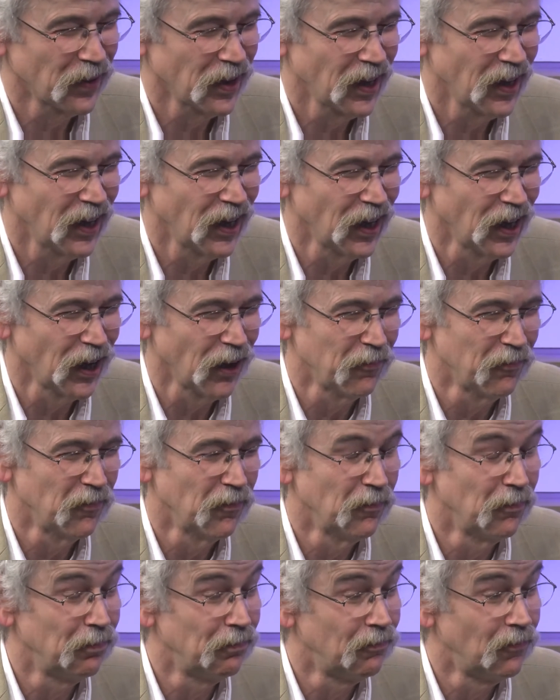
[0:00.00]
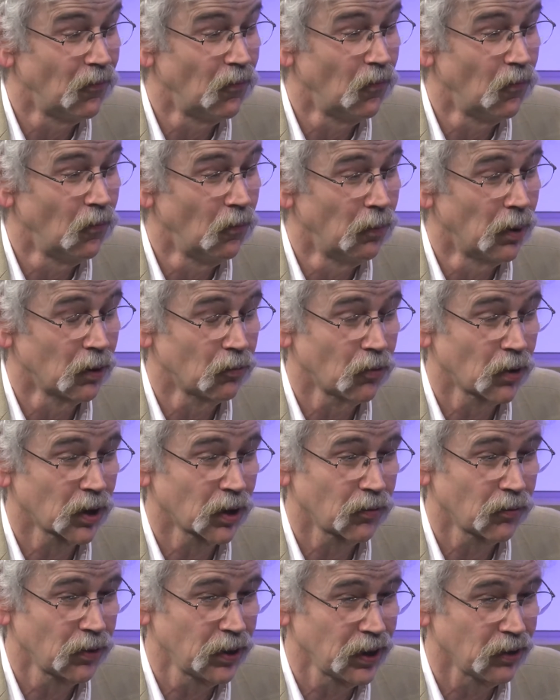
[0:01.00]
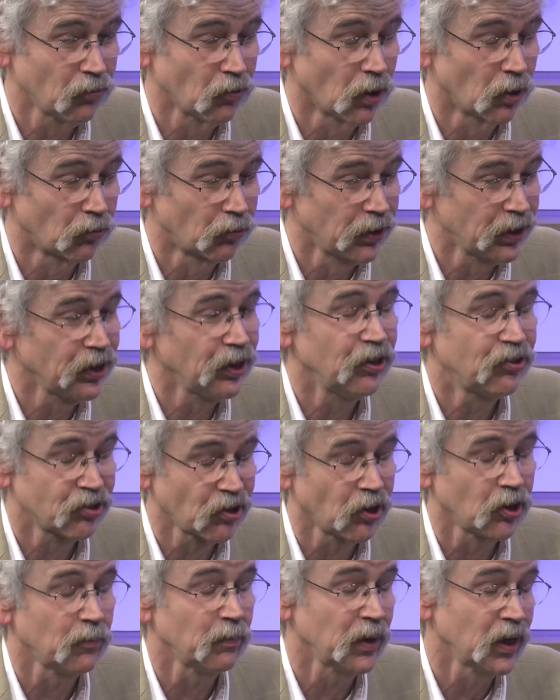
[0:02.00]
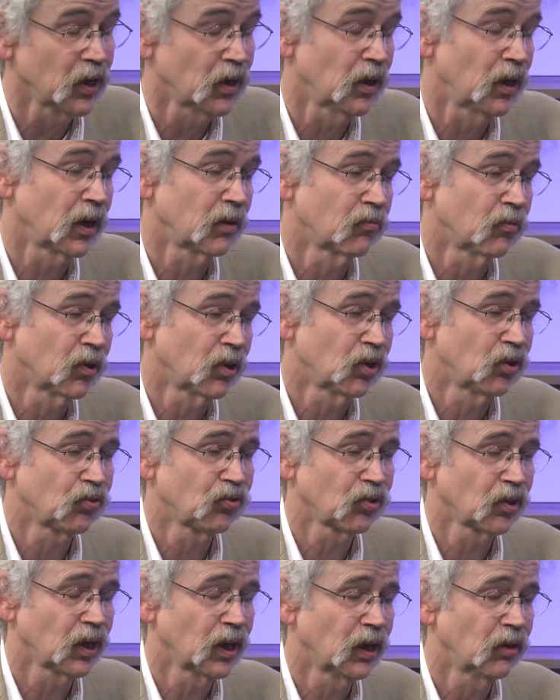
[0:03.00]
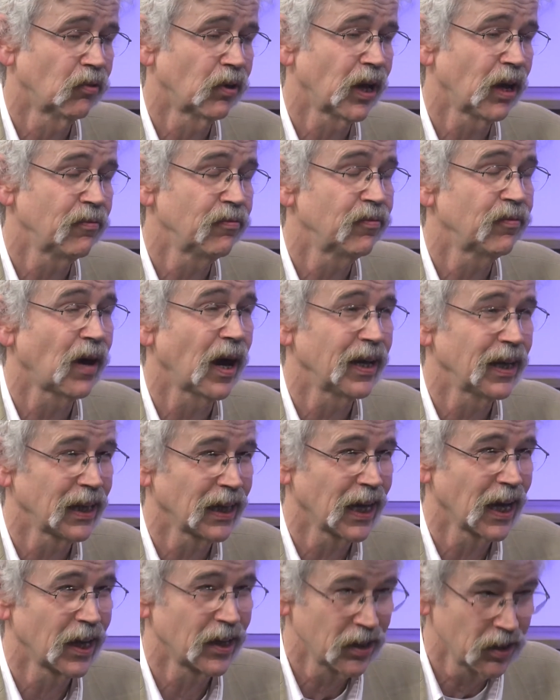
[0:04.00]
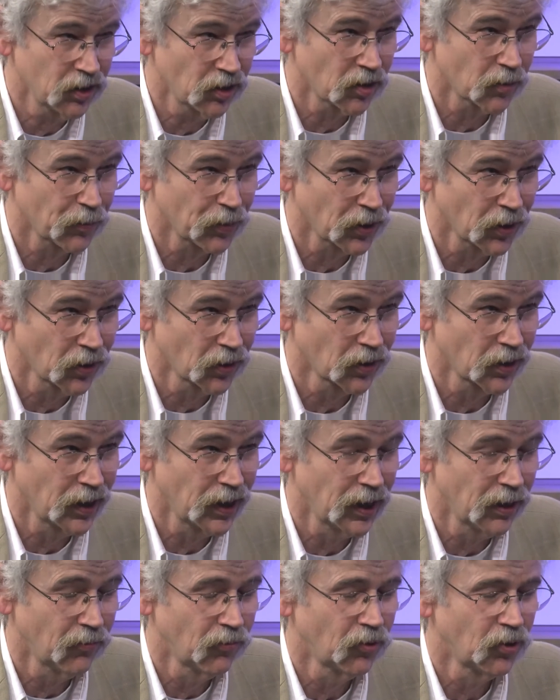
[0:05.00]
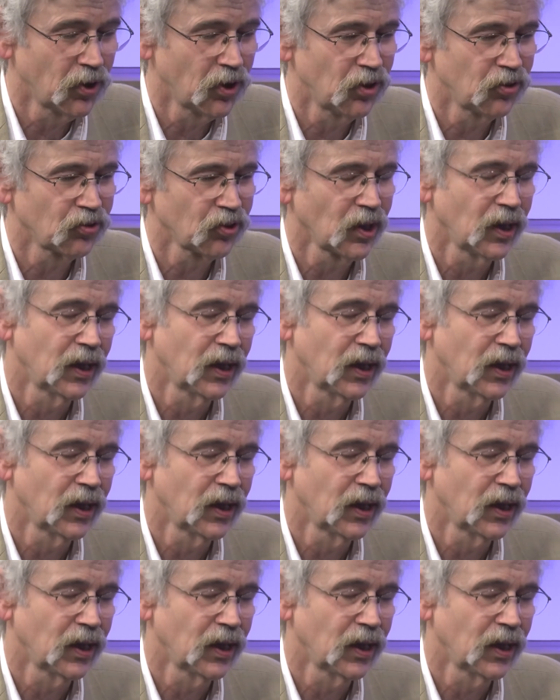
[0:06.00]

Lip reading: But what really turned me on was when I finally got into the program was